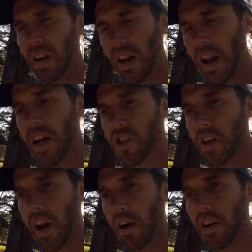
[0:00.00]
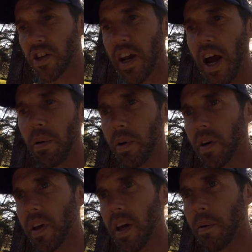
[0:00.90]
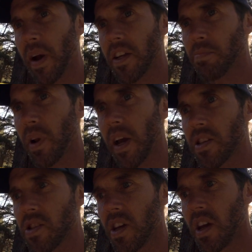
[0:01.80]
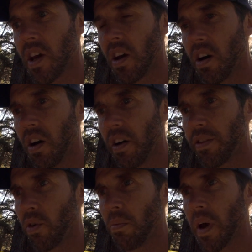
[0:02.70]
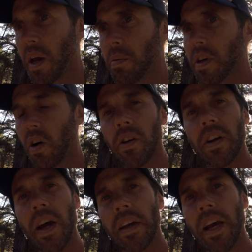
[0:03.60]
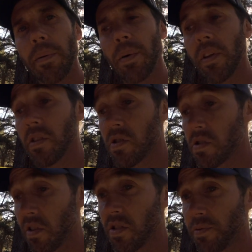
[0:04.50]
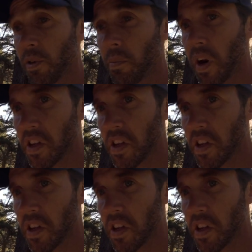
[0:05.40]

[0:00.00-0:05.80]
lush garage carpet at a mate's place, I thought maybe I could carpet this. So this is from Mitre